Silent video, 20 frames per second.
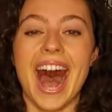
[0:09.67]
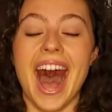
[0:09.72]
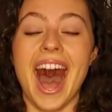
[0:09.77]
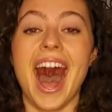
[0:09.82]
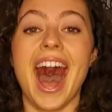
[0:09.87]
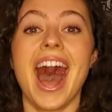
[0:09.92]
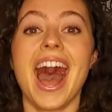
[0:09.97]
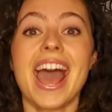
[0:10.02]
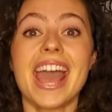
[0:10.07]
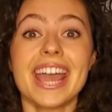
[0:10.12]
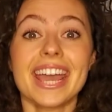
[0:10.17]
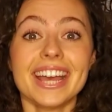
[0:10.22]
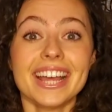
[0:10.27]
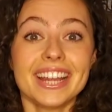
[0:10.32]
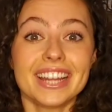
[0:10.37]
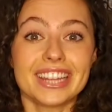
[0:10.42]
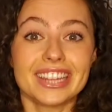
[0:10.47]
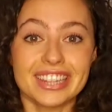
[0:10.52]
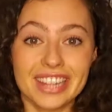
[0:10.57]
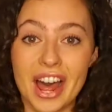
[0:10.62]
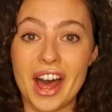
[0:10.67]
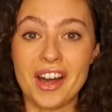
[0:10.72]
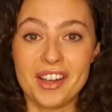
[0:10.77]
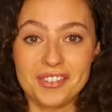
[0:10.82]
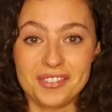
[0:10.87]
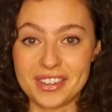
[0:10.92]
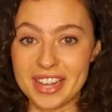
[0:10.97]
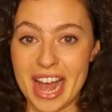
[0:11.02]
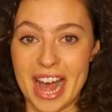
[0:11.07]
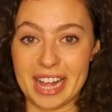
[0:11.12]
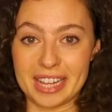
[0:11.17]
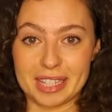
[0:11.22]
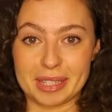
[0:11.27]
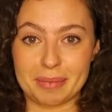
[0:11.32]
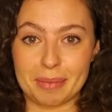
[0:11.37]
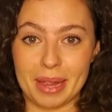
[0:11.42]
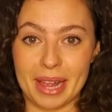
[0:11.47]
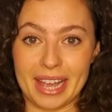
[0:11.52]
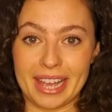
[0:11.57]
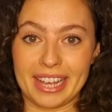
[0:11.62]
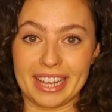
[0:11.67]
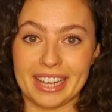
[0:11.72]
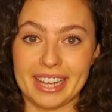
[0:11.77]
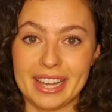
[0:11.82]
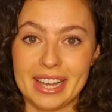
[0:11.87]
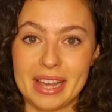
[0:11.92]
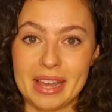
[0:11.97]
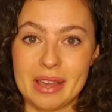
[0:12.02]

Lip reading: I love cosplaying,